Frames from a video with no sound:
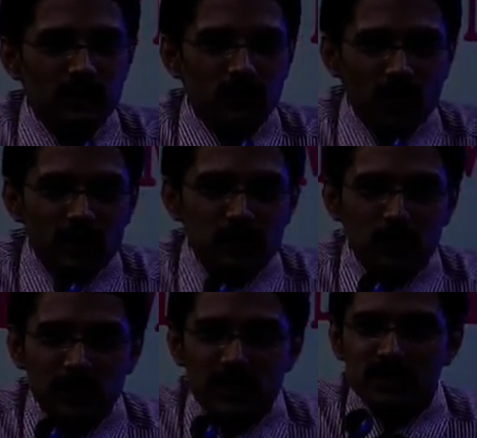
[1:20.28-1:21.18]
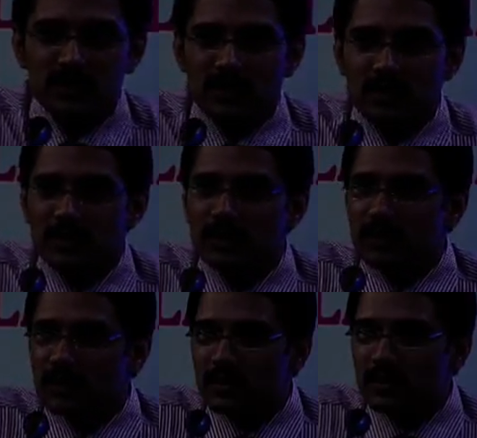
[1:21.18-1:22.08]
What protected
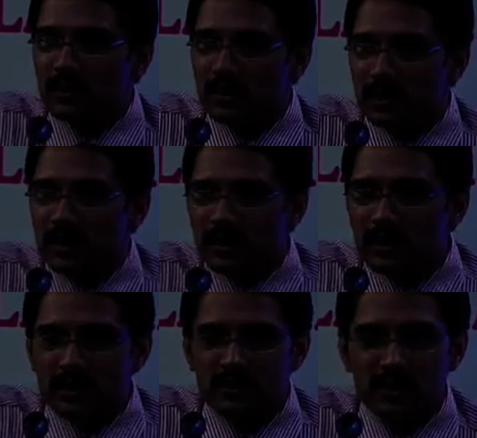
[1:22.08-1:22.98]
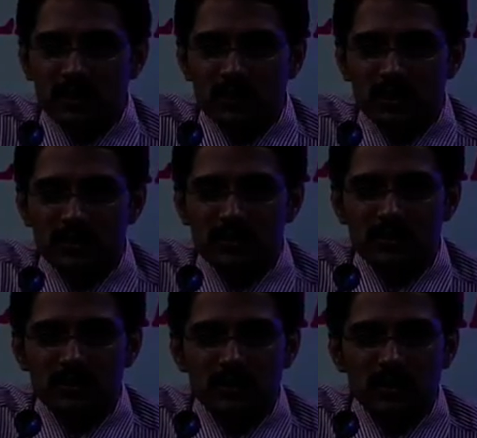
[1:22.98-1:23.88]
in integrated circuit is
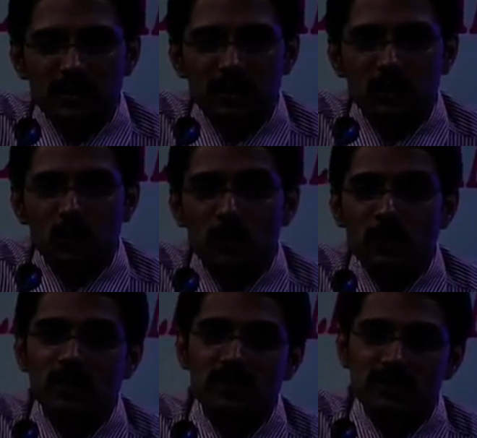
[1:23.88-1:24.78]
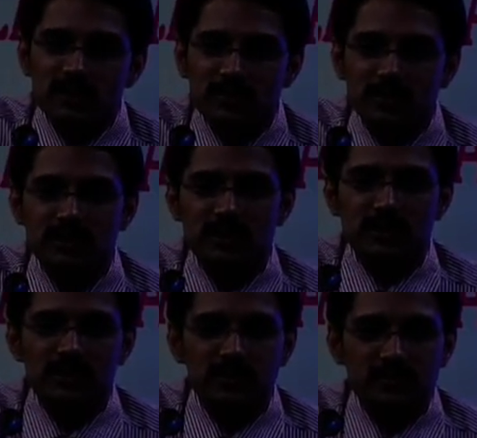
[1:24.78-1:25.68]
the topographies of
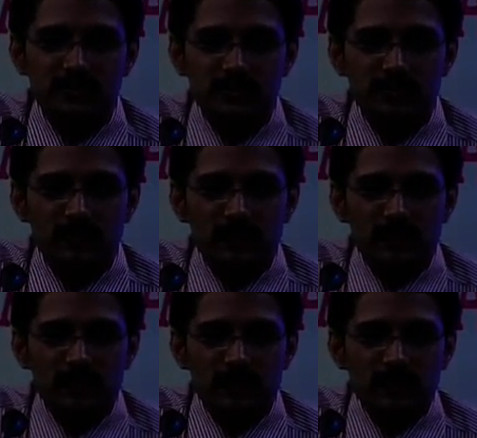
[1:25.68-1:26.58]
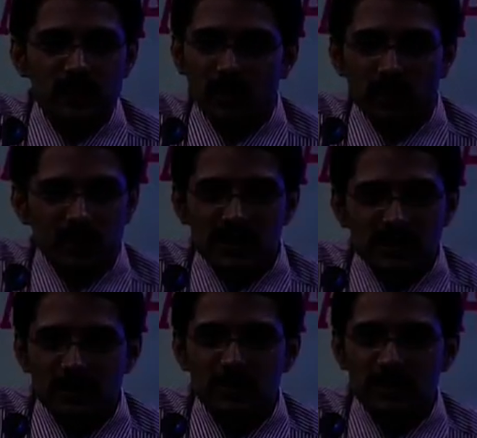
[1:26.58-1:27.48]
ICs, not
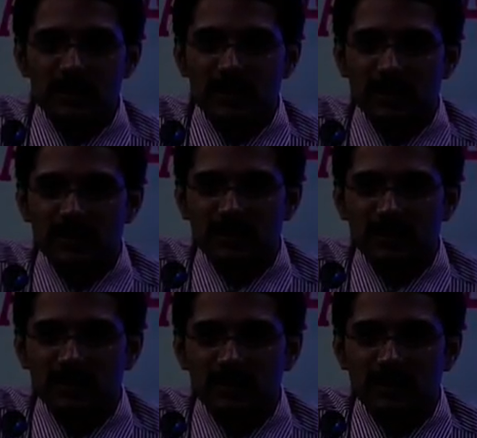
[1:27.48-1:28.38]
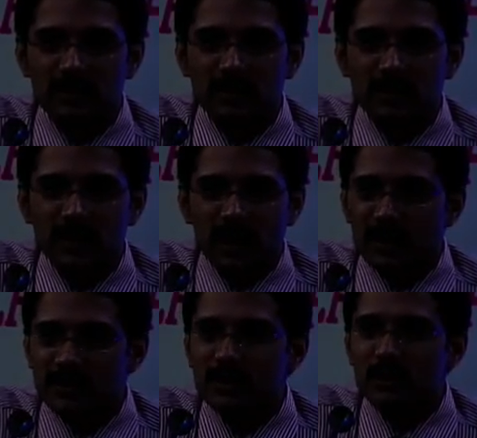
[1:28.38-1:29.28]
IC per se.
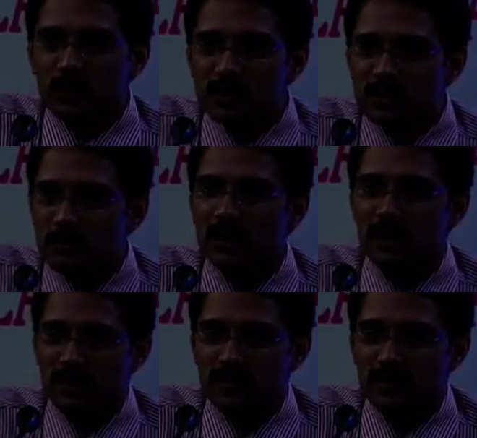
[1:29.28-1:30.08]
IC looks similar.